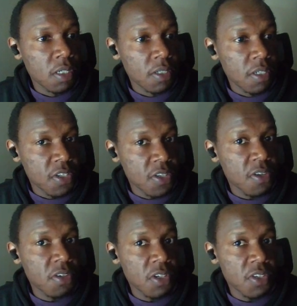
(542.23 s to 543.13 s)

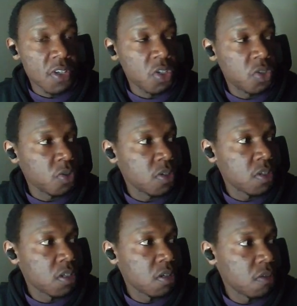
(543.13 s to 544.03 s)
necessary
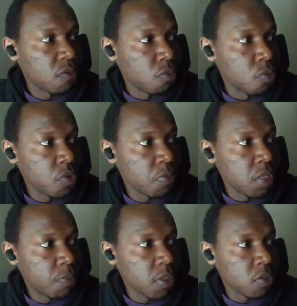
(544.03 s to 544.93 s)
extensions. For many
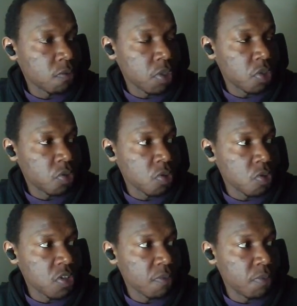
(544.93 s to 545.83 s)
part of my
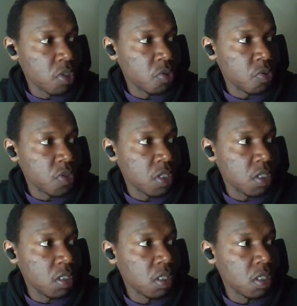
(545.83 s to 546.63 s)
tutorials, I've been using